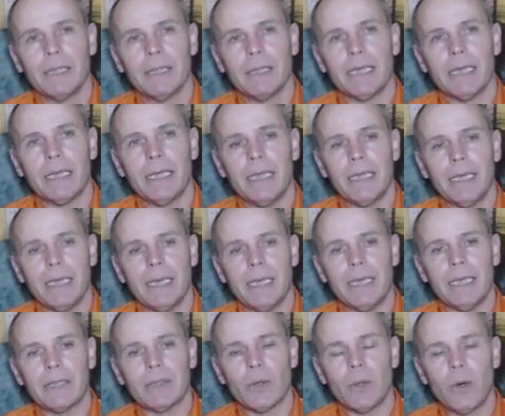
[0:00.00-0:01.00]
That it
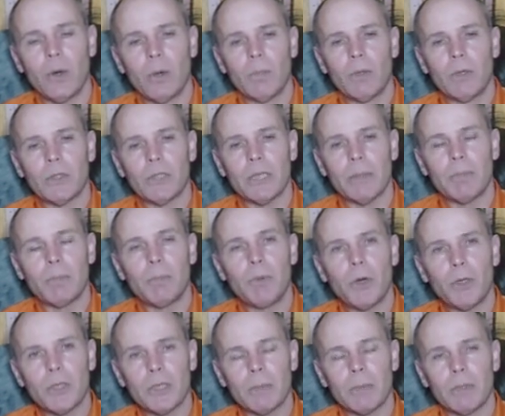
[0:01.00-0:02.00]
is almost
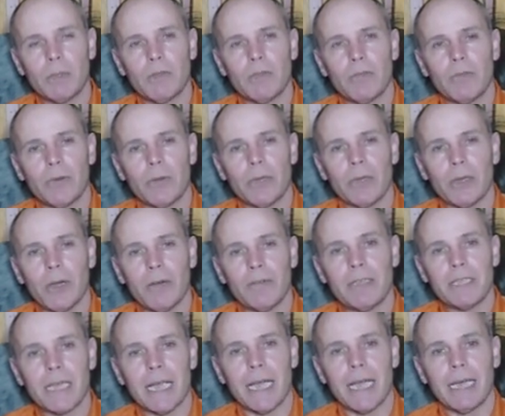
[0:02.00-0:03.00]
impossible for the
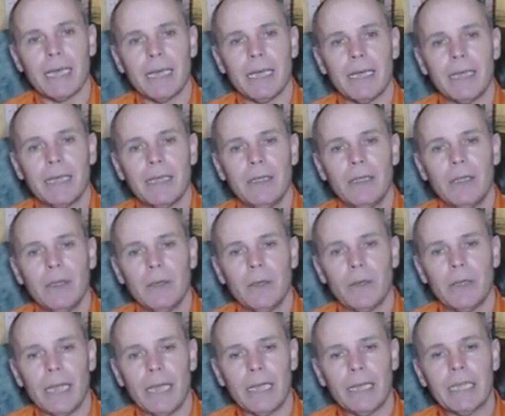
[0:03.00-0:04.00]
novice handler to
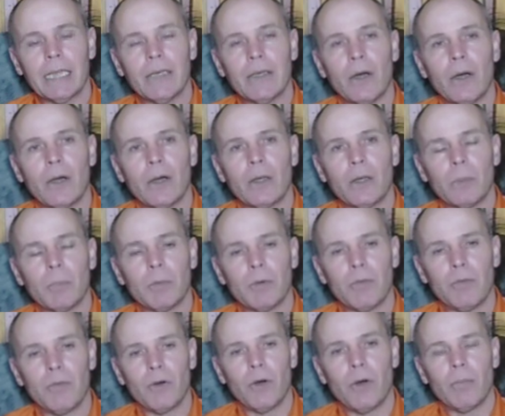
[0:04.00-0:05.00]
get the dog to
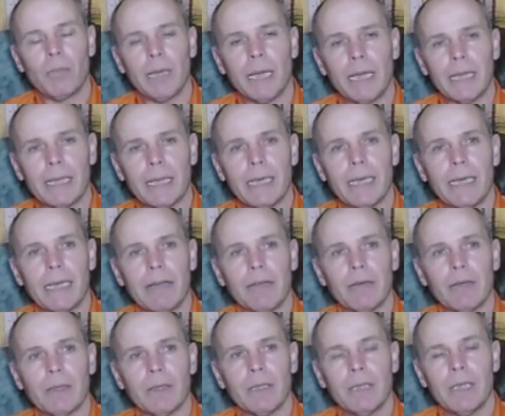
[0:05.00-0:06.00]
perform at a
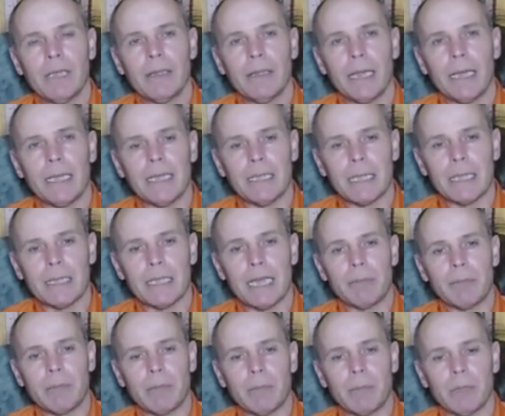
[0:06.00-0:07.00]
level that is
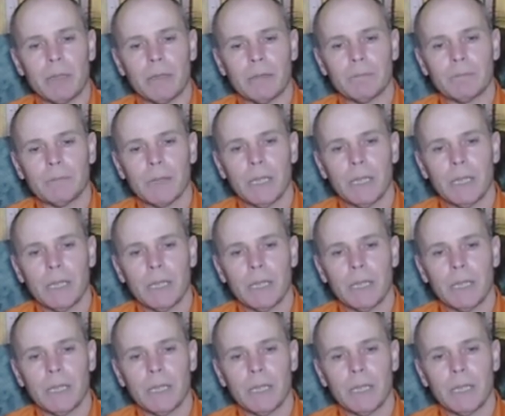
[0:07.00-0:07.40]
acceptable.